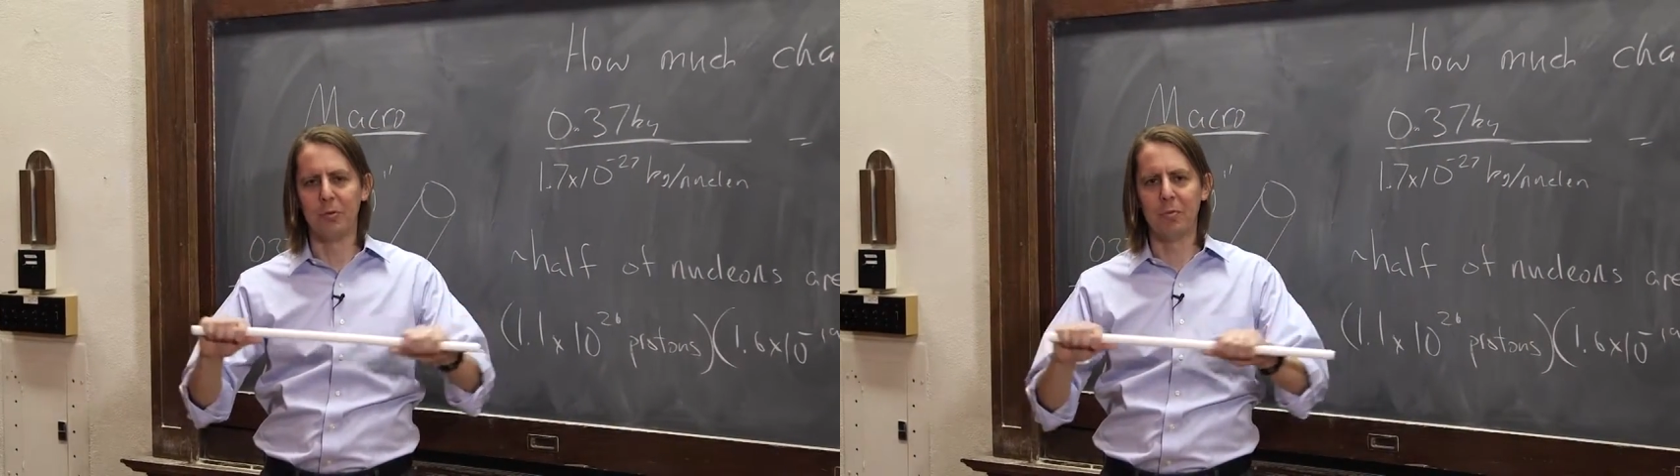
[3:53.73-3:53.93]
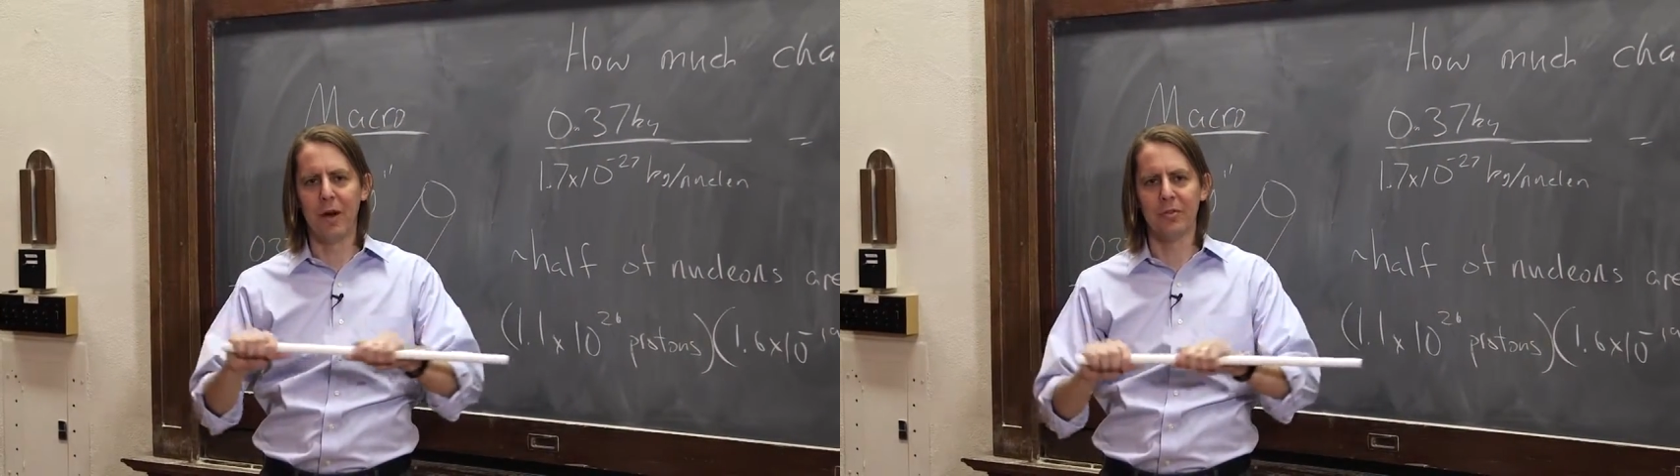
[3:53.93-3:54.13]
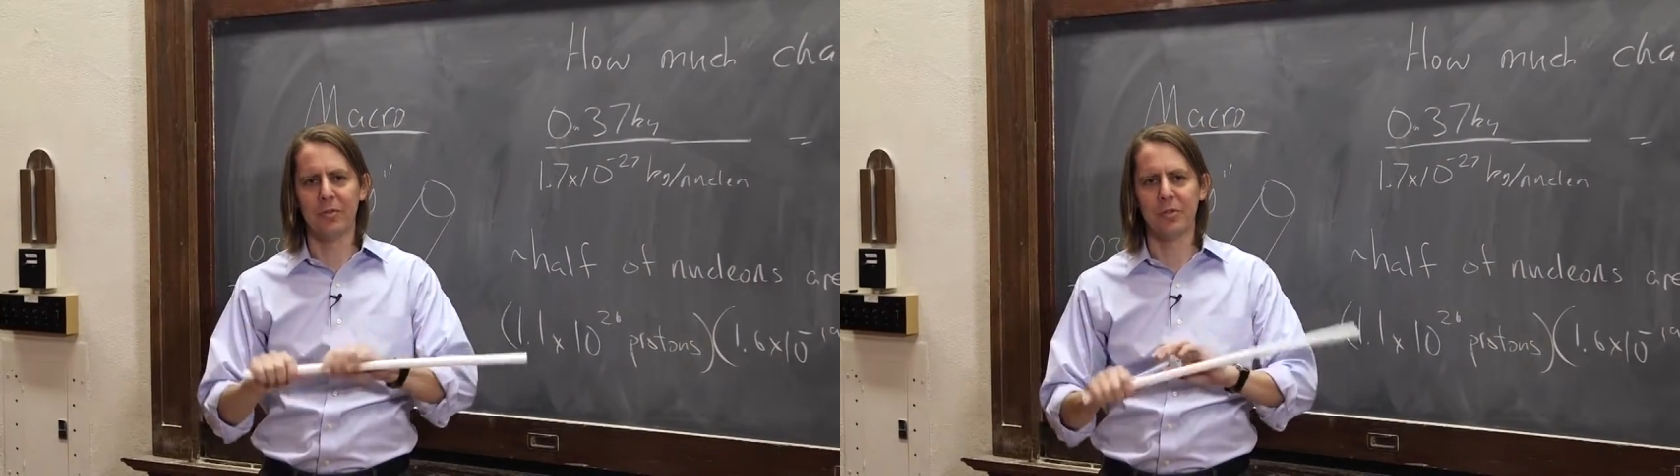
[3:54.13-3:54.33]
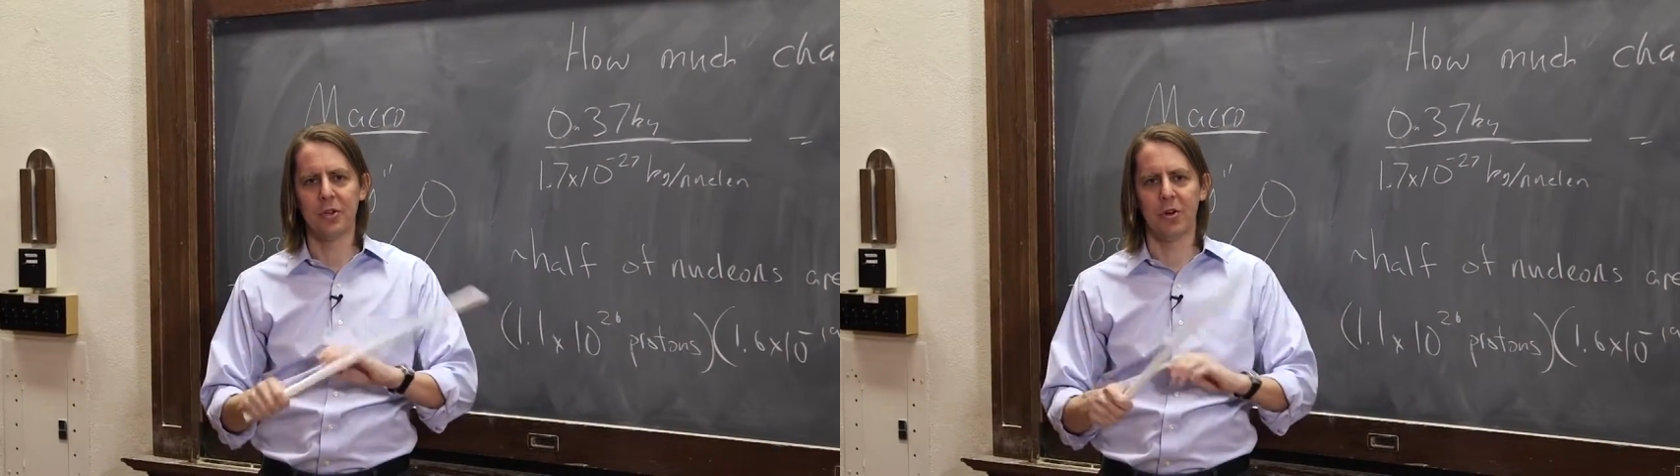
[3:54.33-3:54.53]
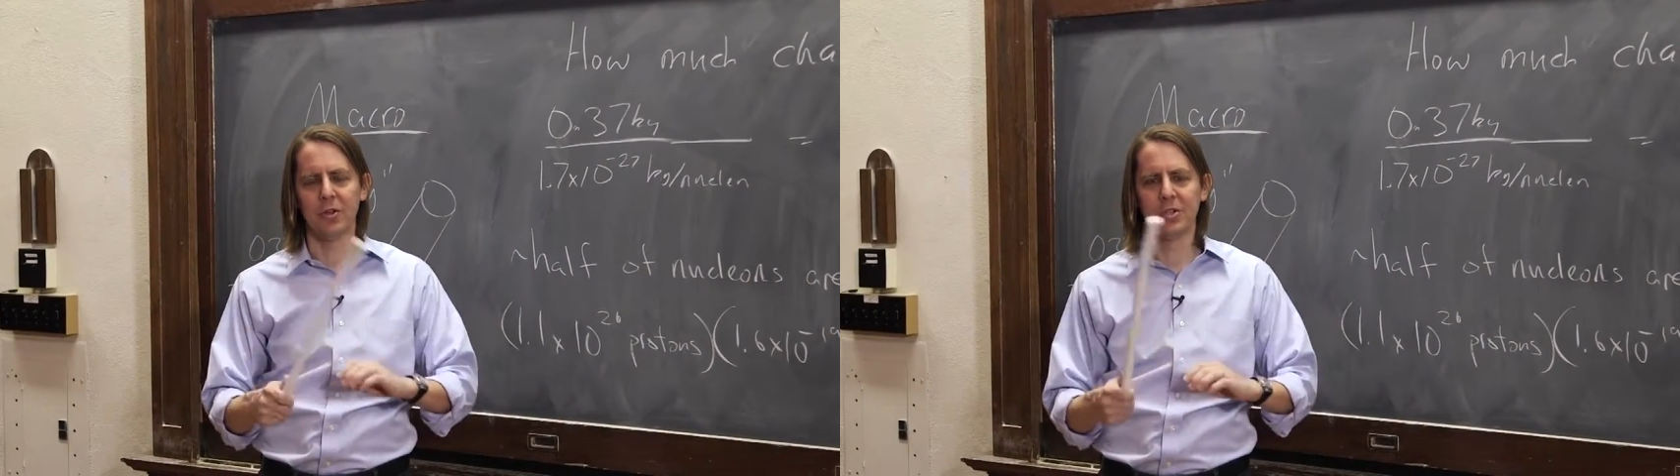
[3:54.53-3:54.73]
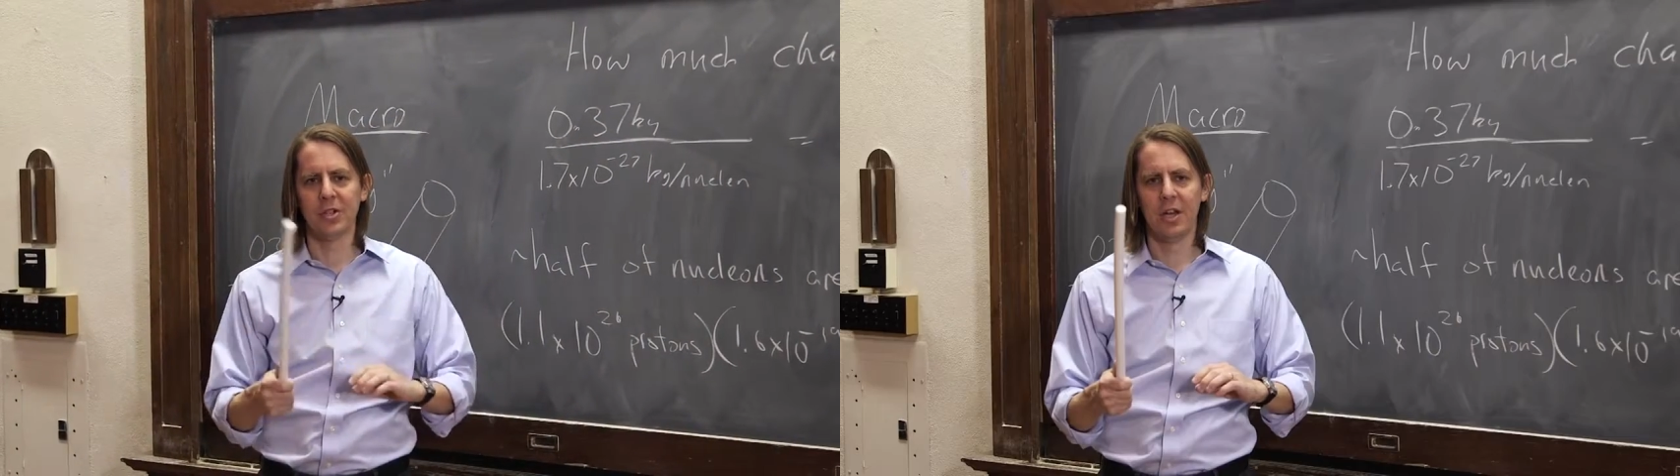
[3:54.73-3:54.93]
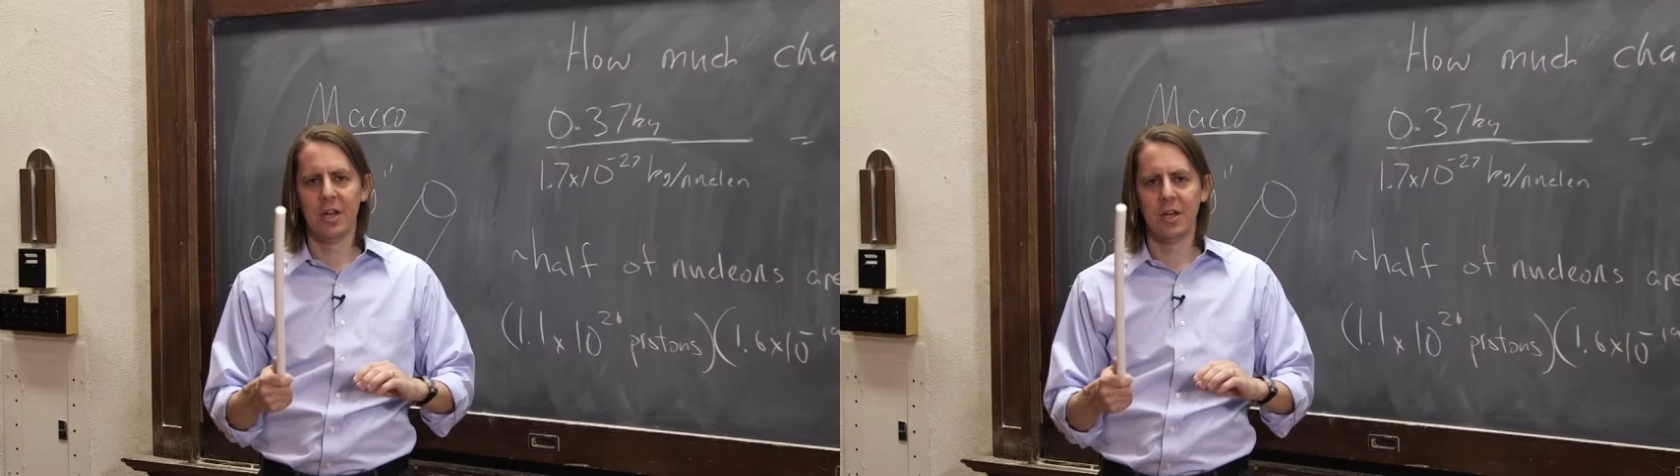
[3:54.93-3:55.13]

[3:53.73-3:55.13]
of positive charge